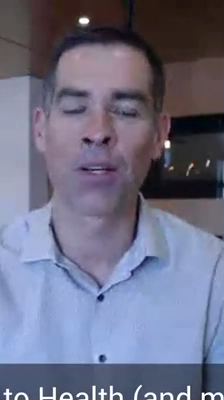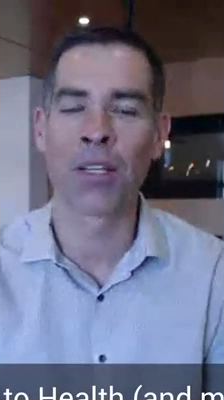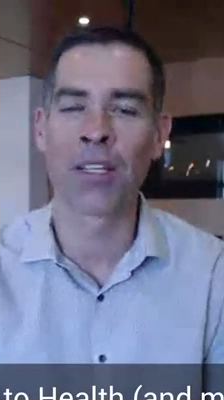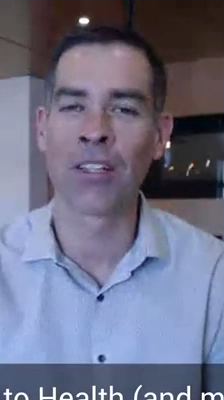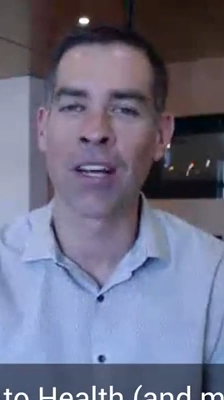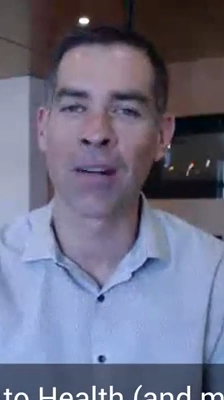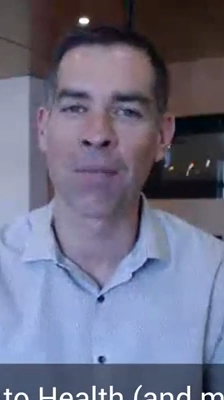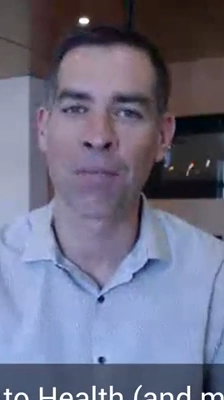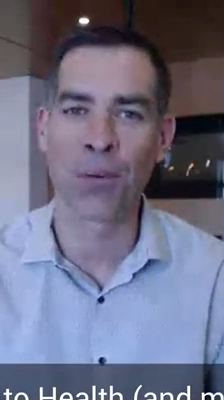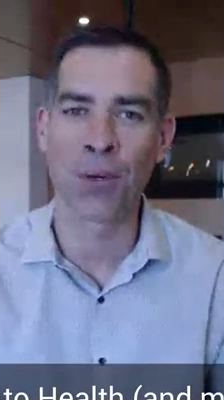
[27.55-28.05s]
putting
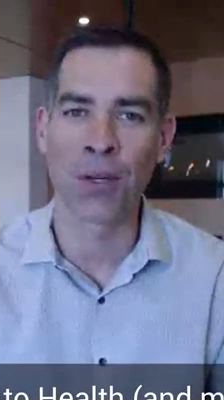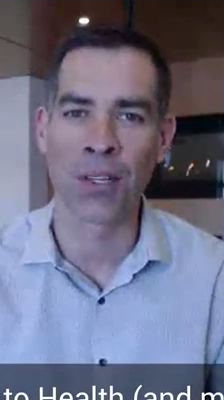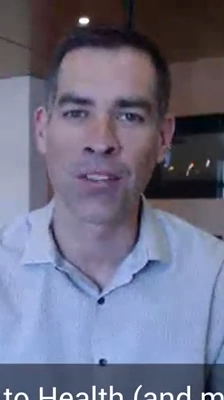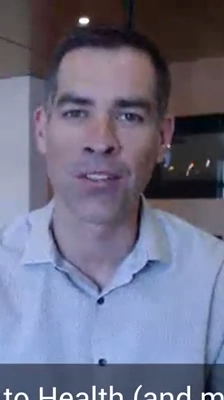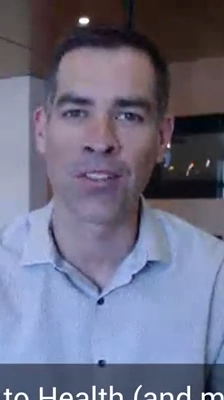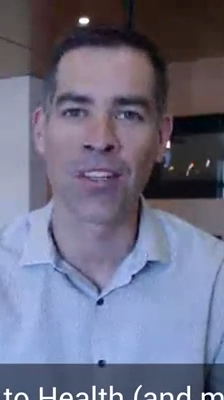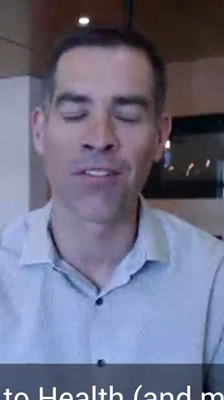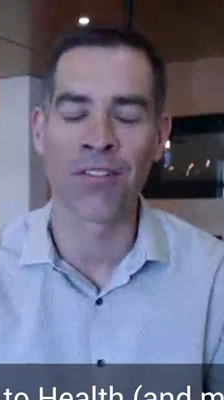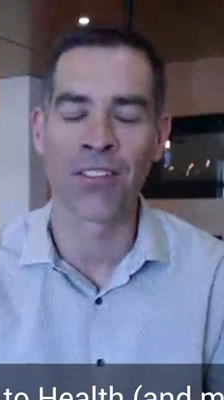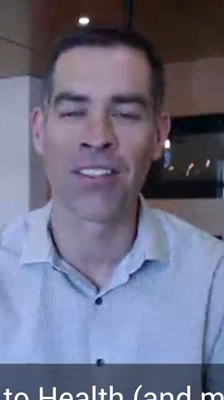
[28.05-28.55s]
that important
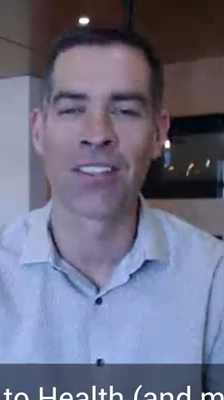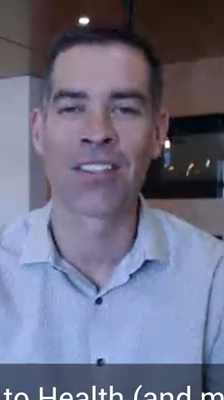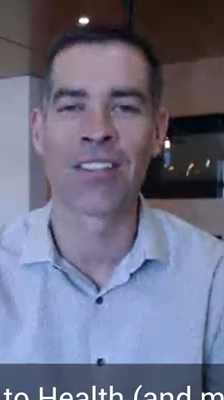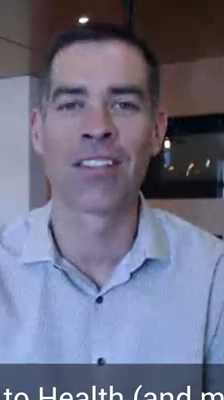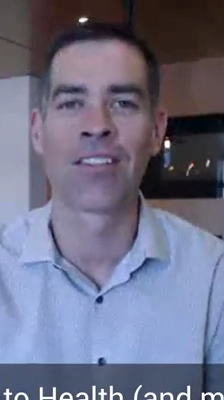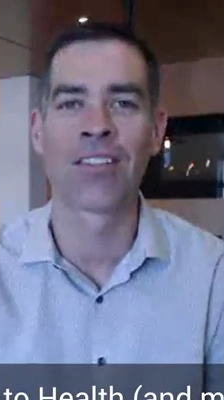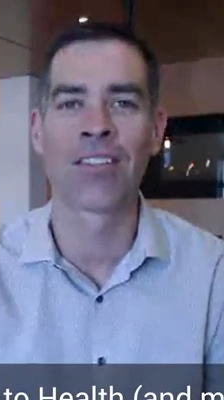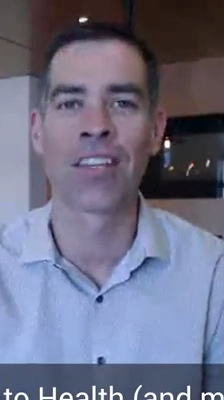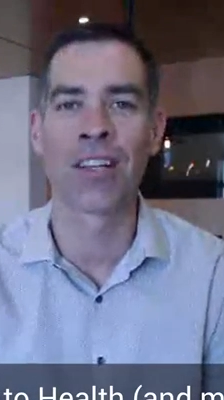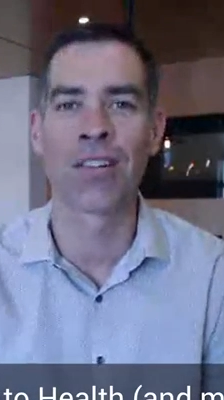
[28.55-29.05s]
stuff into
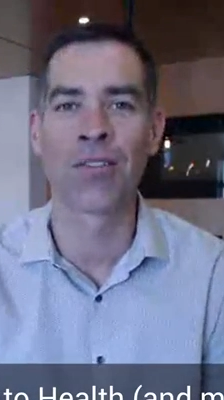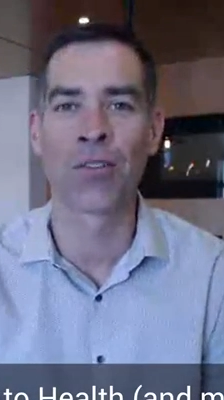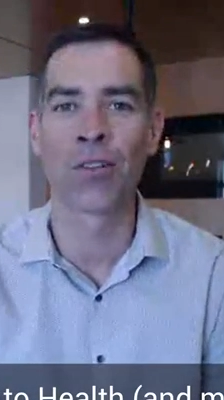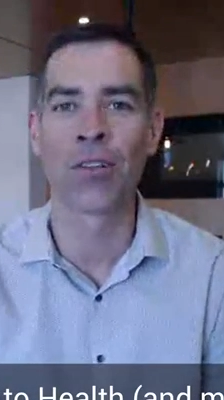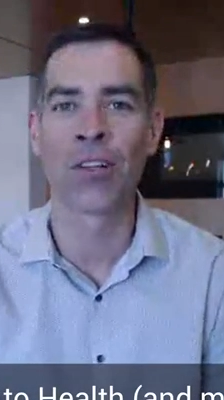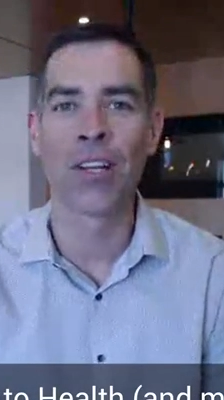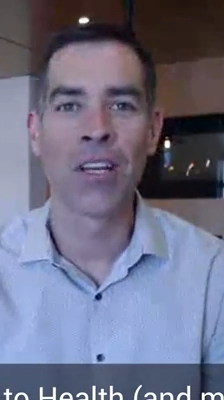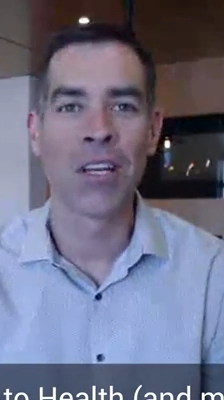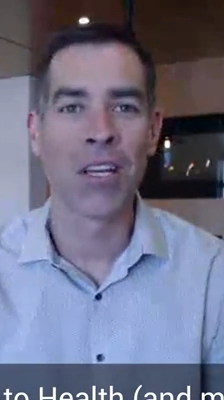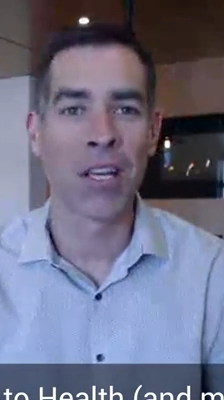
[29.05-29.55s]
the
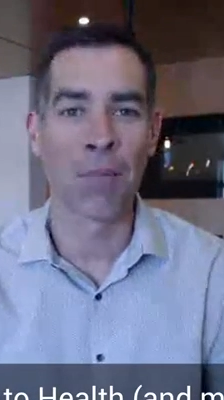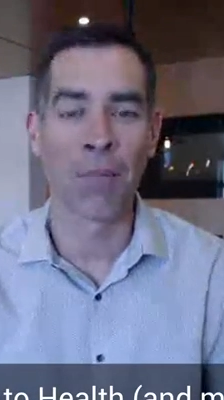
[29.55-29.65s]
schedule,